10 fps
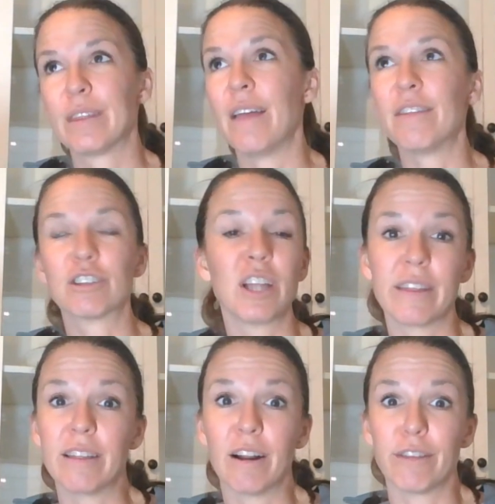and there's
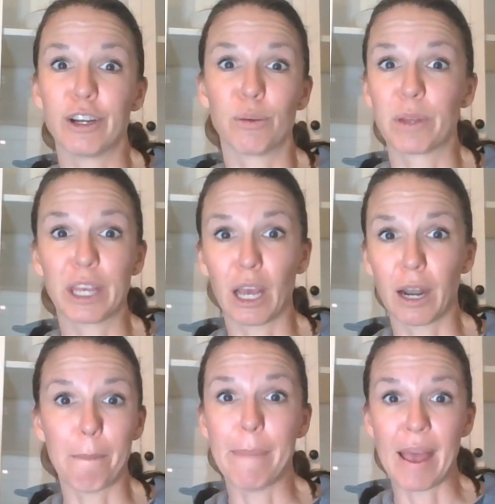nothing there that you're really
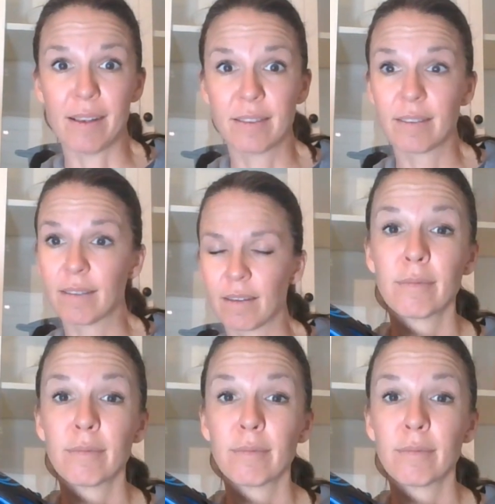gonna miss.